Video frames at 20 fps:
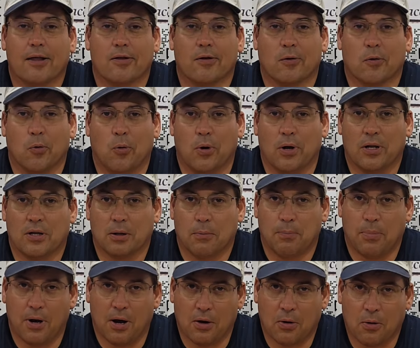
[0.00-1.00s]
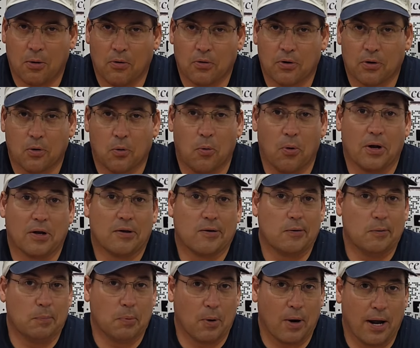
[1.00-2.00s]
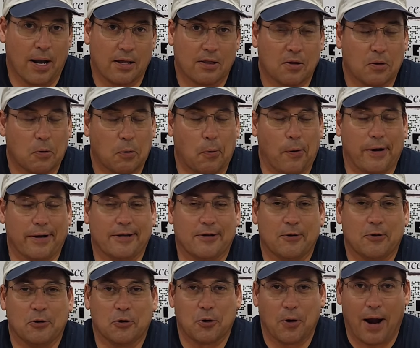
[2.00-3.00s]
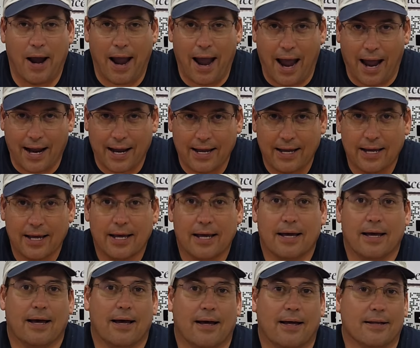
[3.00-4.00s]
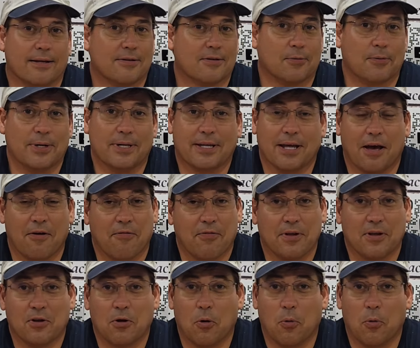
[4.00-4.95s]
They're going to buckle, they're going to break, they're going to crack. So we definitely